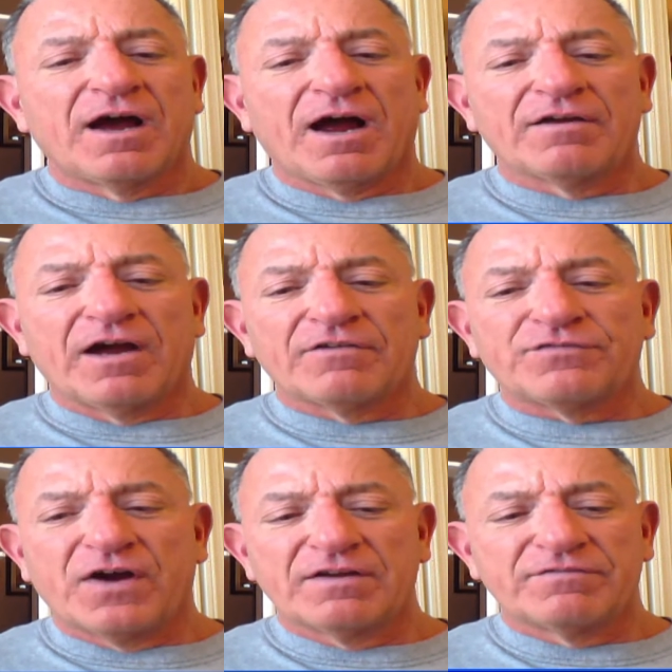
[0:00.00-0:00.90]

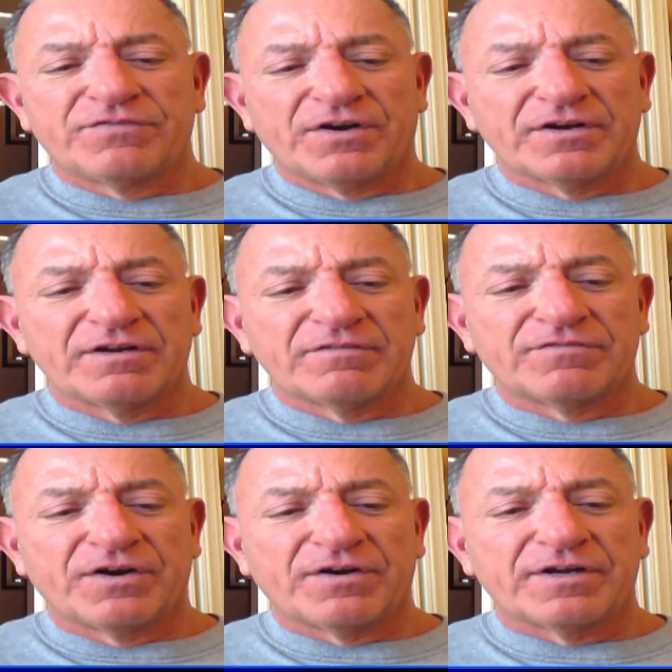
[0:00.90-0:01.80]
I find very,
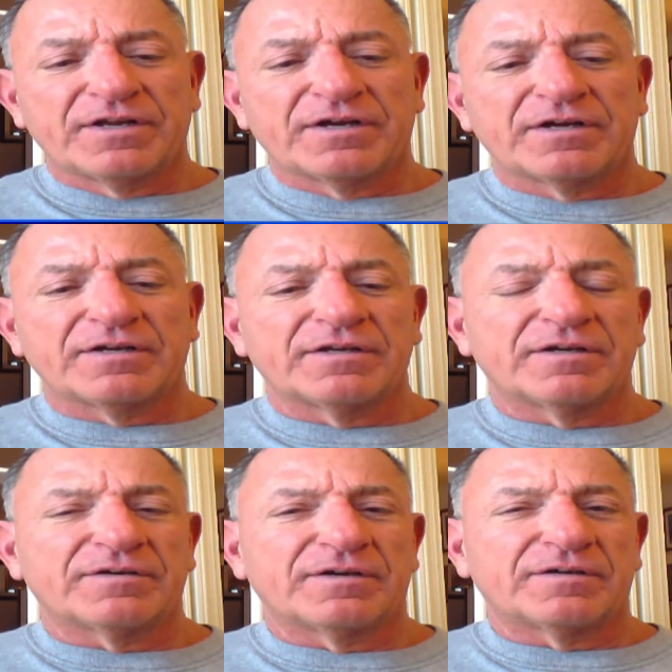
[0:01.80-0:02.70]
very
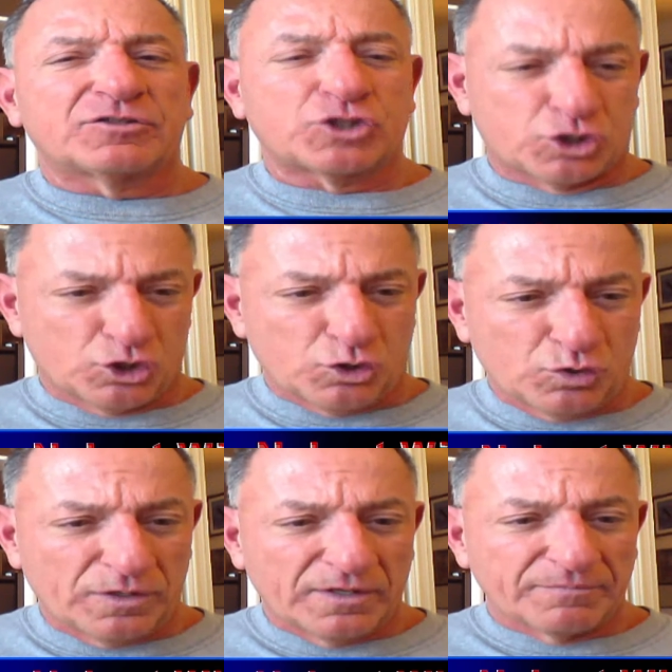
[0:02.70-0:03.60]

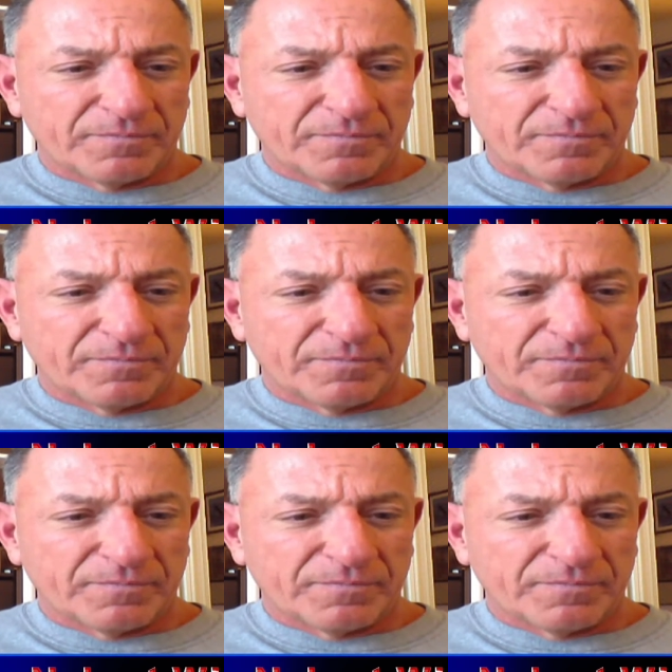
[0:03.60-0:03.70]
true.